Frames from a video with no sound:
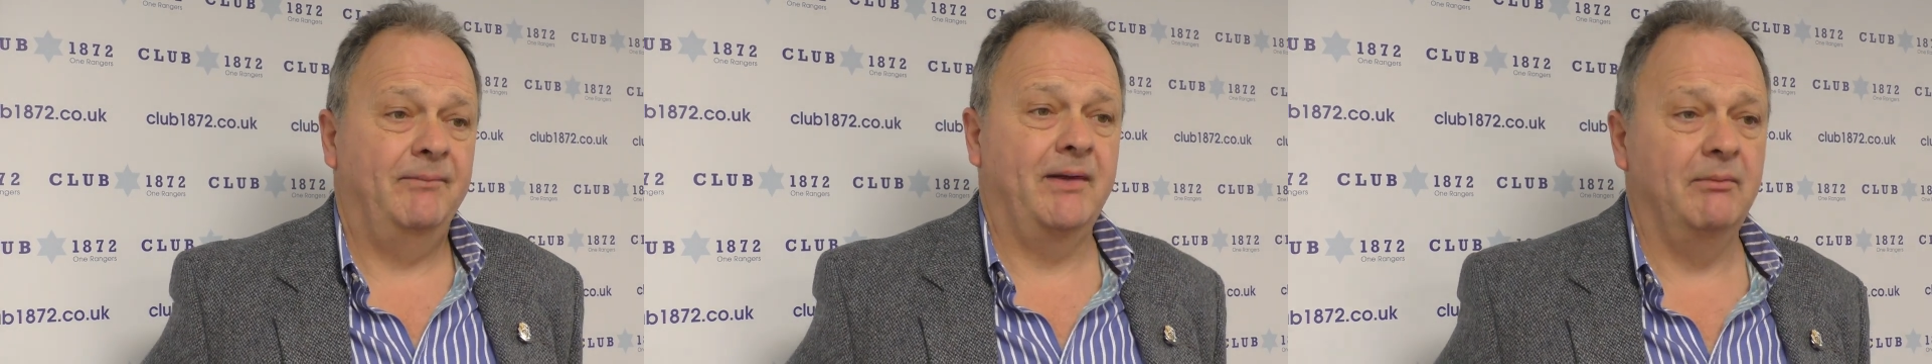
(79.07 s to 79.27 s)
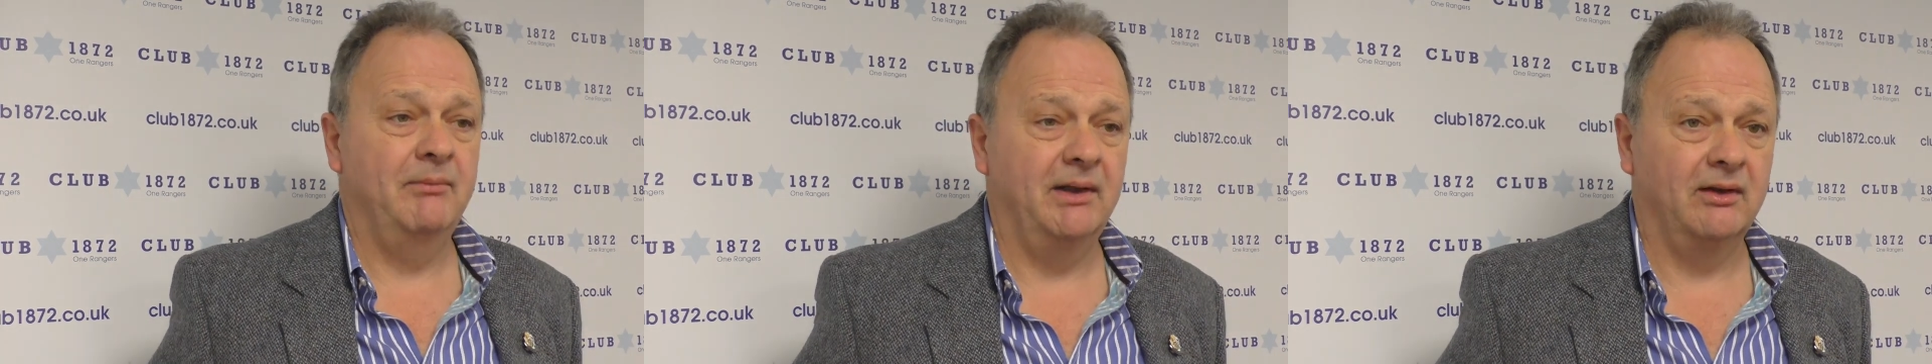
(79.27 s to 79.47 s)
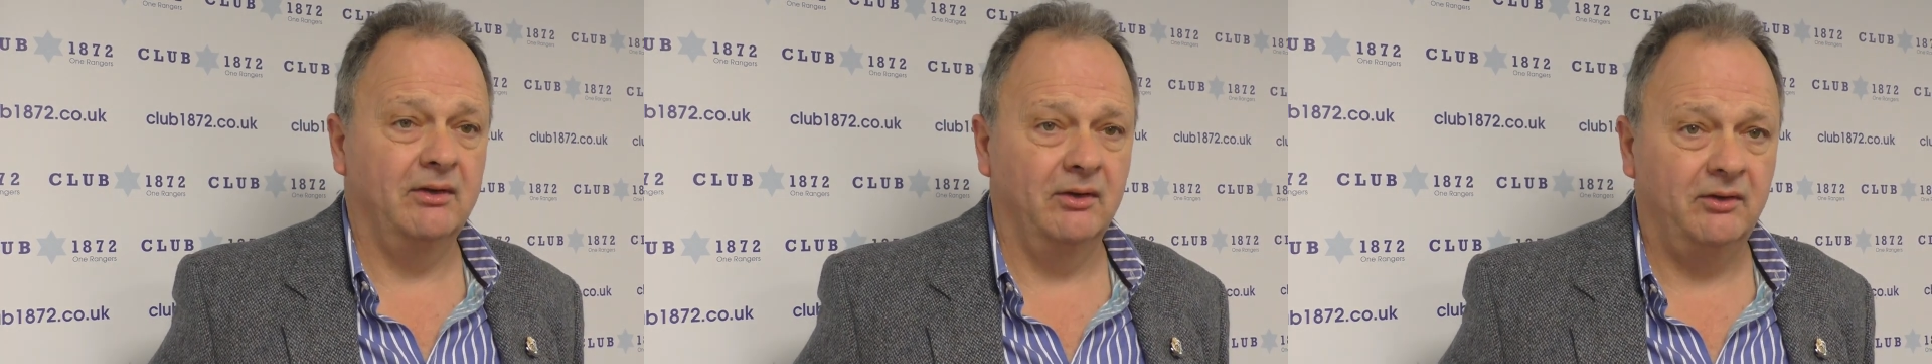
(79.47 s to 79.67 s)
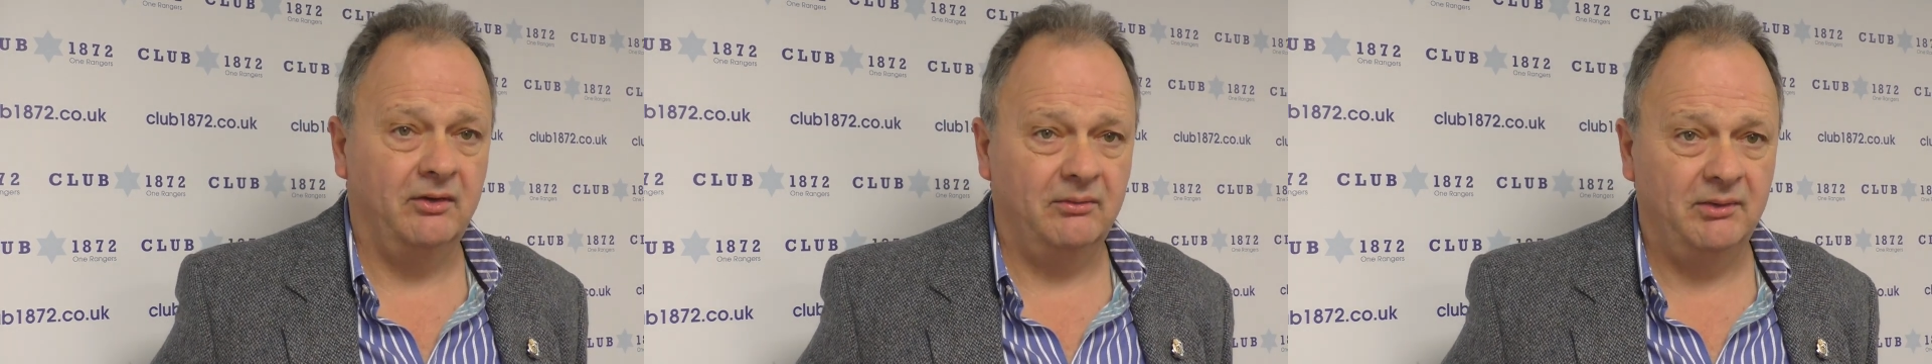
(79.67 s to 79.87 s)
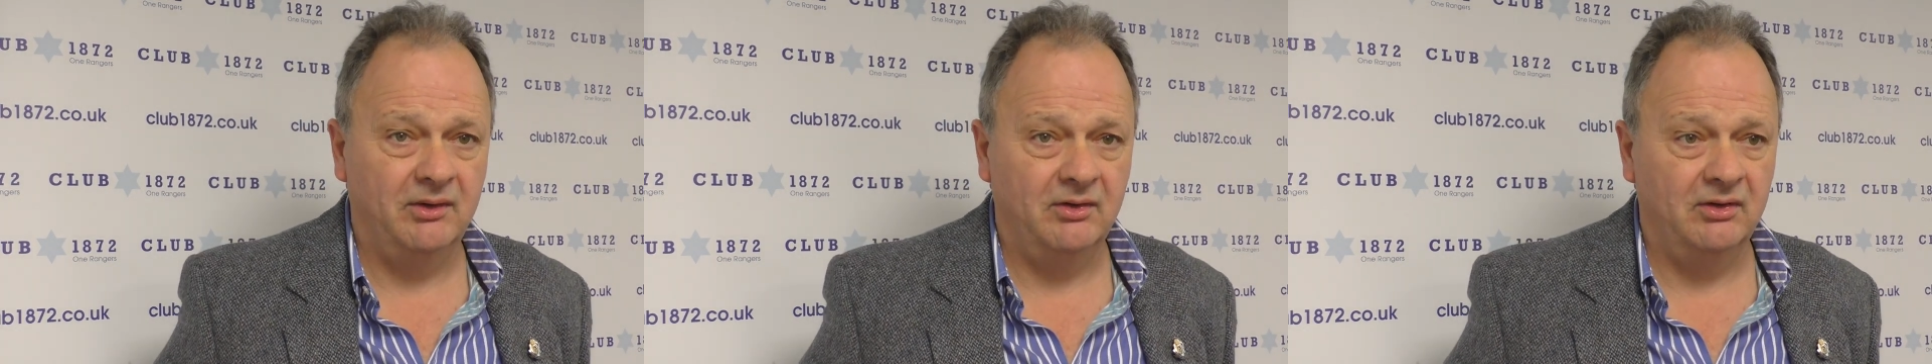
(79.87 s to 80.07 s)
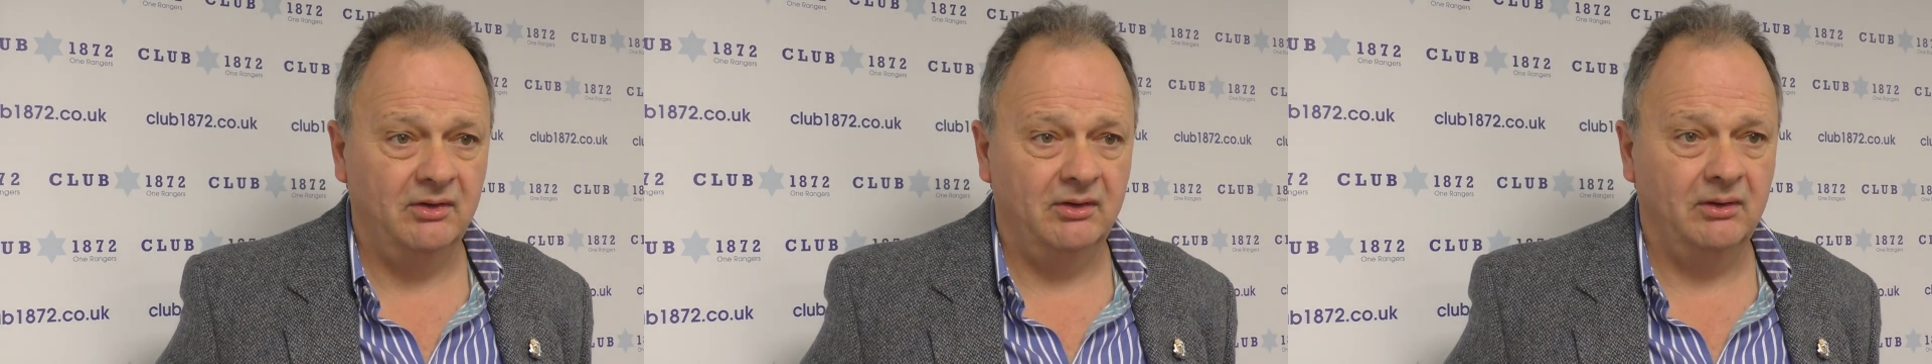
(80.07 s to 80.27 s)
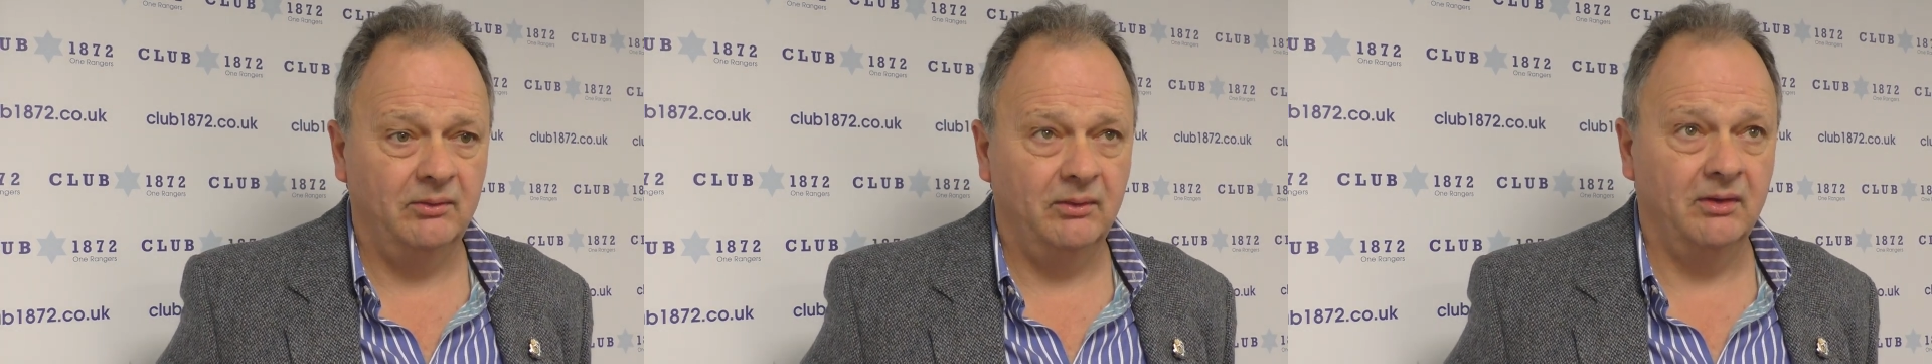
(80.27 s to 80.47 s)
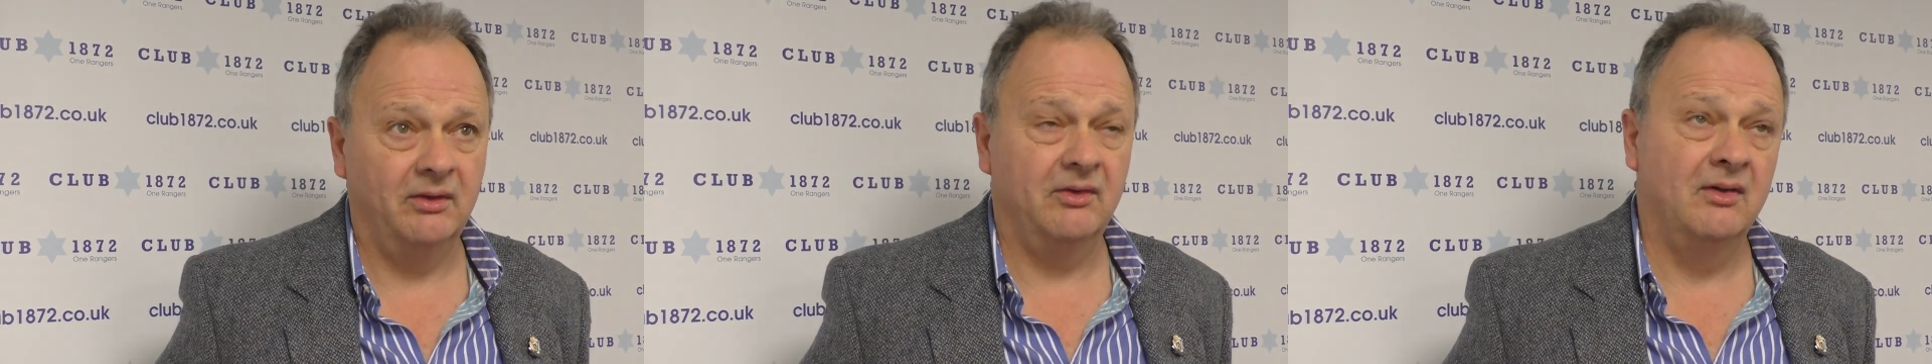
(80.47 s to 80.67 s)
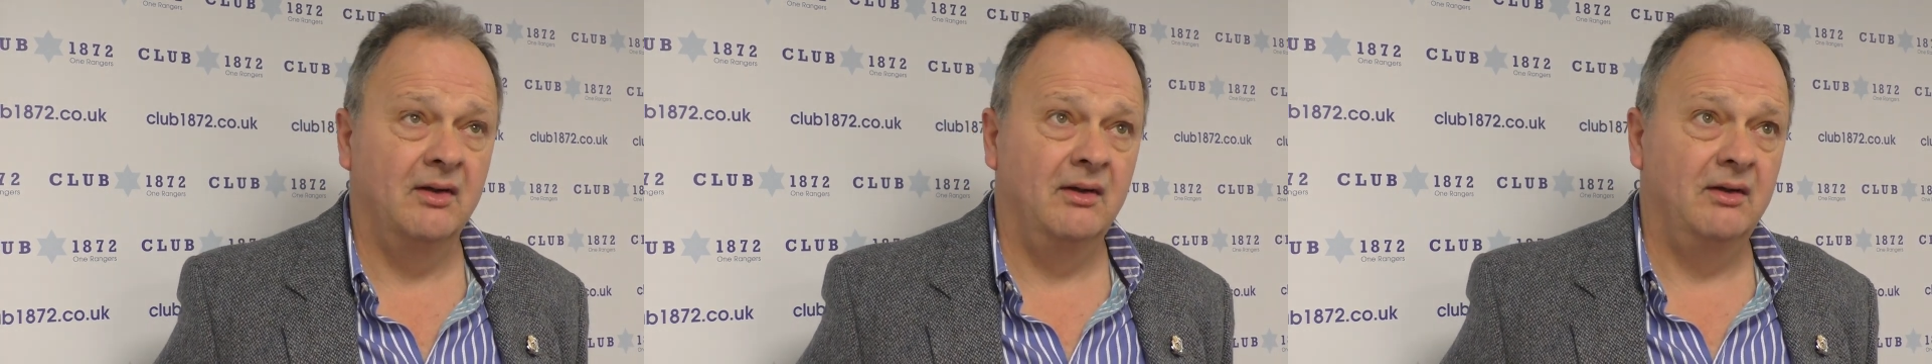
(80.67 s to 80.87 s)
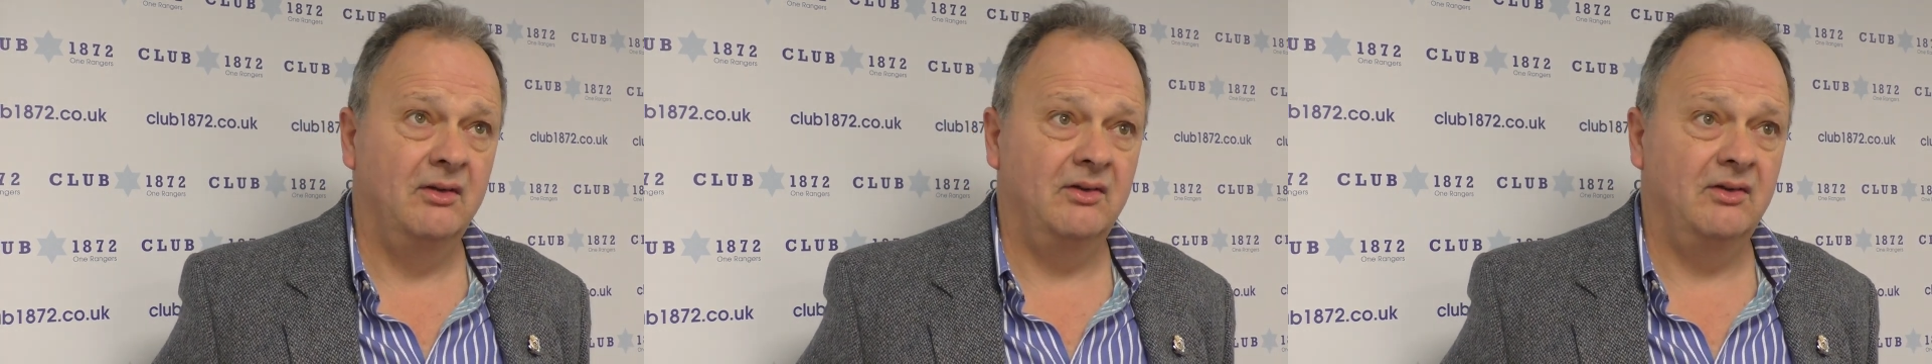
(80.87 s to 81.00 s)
can be a contribution towards